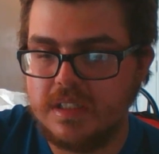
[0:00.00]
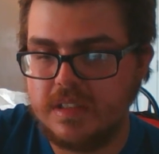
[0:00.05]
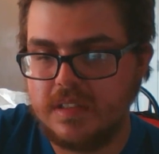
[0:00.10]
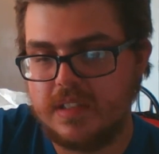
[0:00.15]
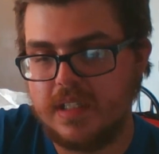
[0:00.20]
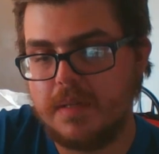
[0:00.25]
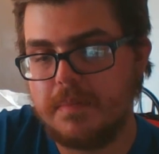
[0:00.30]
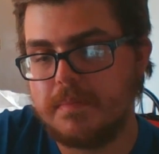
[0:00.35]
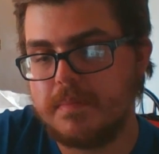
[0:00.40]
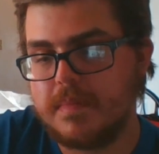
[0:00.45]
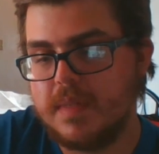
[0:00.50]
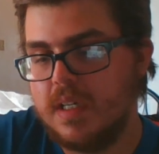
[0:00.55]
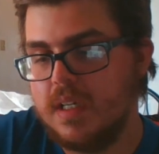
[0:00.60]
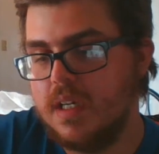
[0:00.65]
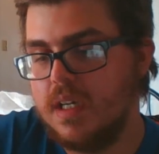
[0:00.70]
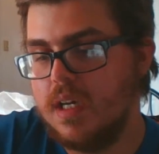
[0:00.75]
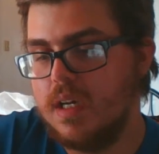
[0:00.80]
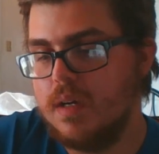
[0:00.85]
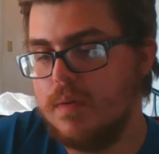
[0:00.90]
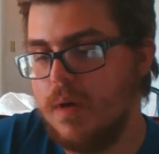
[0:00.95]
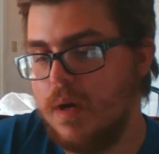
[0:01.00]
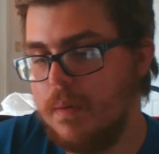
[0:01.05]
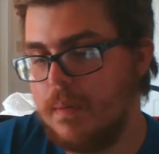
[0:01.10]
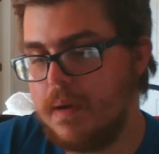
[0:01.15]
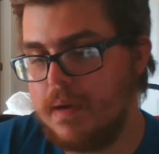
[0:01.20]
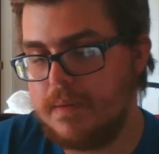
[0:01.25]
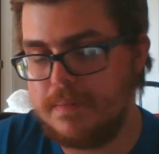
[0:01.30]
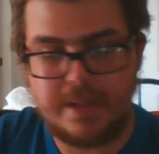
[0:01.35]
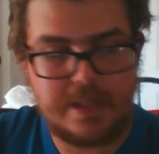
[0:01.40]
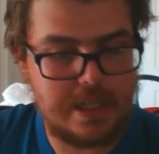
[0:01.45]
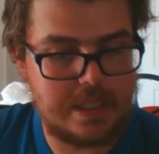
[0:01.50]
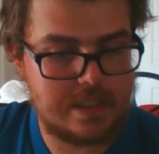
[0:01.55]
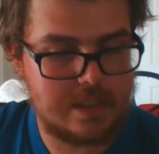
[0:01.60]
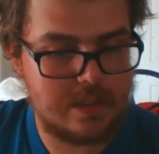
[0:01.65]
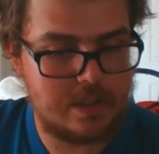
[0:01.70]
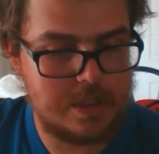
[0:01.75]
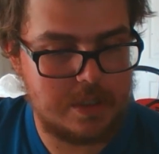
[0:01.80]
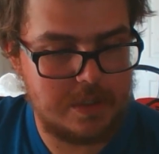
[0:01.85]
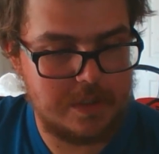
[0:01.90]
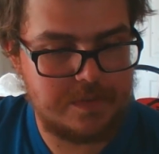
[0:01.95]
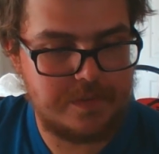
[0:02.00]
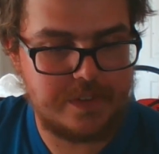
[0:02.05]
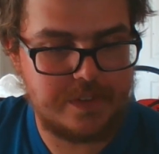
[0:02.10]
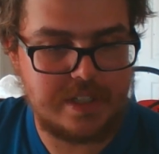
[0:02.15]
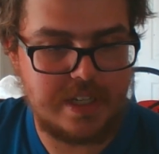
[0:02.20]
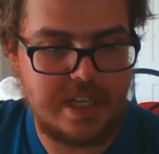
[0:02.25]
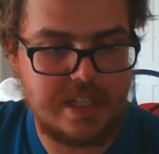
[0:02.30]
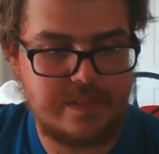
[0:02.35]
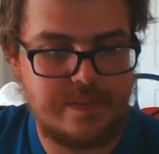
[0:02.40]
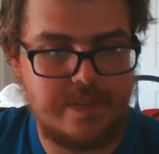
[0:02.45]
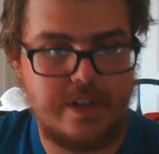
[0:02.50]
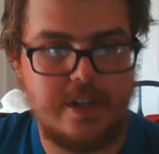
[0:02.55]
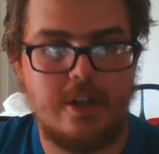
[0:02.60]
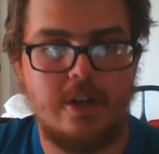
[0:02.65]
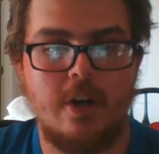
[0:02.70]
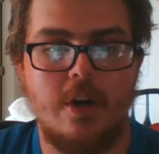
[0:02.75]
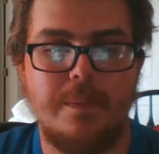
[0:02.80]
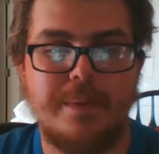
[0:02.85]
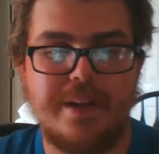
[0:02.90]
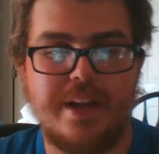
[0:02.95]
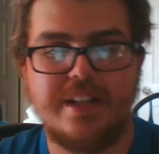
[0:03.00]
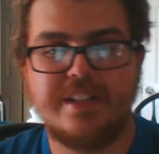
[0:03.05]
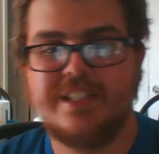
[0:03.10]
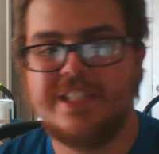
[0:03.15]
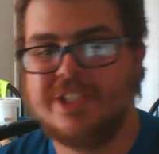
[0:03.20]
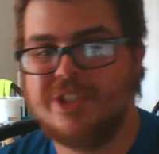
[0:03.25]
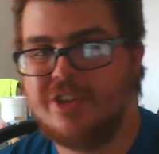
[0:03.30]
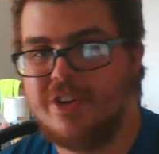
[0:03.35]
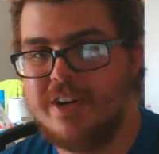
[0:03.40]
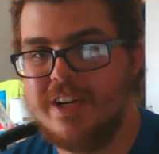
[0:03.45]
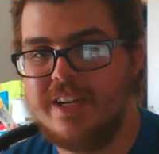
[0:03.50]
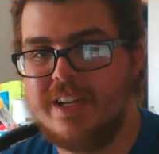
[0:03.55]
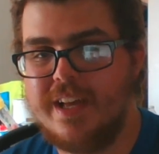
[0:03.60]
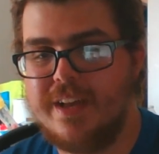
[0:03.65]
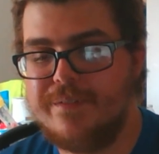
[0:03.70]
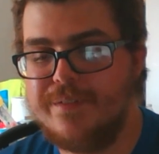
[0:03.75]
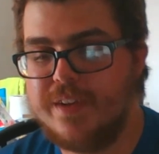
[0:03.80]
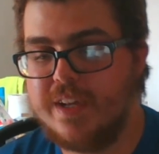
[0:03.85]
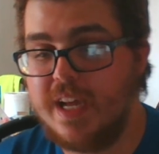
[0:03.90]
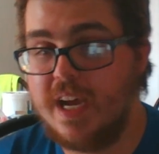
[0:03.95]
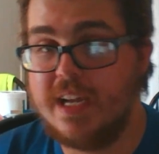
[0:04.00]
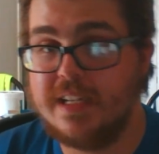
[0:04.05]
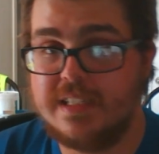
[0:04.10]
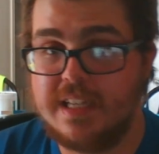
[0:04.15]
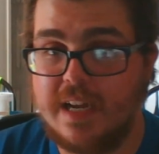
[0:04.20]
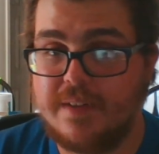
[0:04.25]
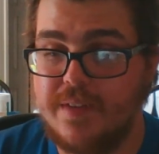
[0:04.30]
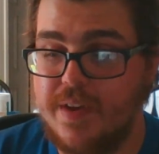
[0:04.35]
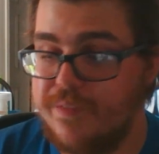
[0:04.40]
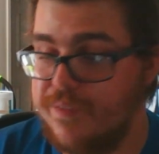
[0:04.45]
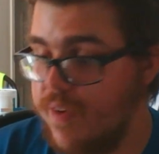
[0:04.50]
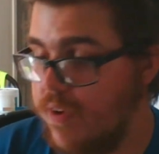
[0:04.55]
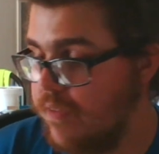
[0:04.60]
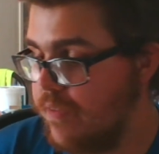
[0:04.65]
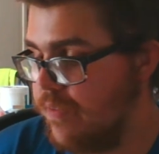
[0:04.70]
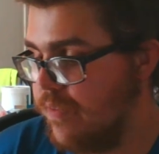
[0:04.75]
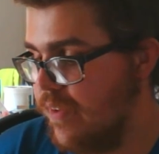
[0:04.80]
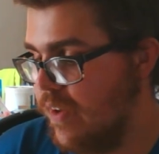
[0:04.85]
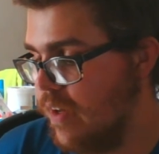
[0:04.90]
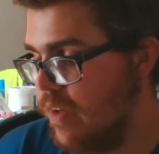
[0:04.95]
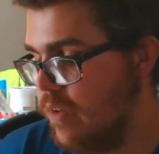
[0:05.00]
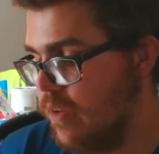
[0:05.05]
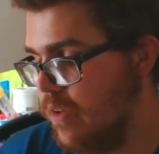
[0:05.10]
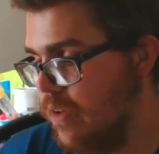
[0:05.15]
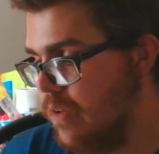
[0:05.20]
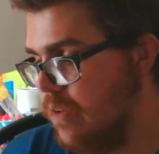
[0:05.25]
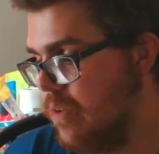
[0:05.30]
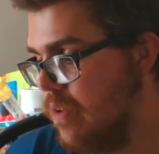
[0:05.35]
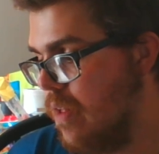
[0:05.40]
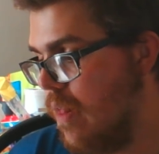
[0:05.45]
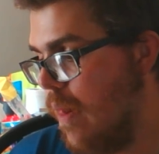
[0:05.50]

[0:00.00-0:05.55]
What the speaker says: Yep. Well, I think that's going to do it for today's video. Hope you guys enjoyed. If you guys have a favorite vehicle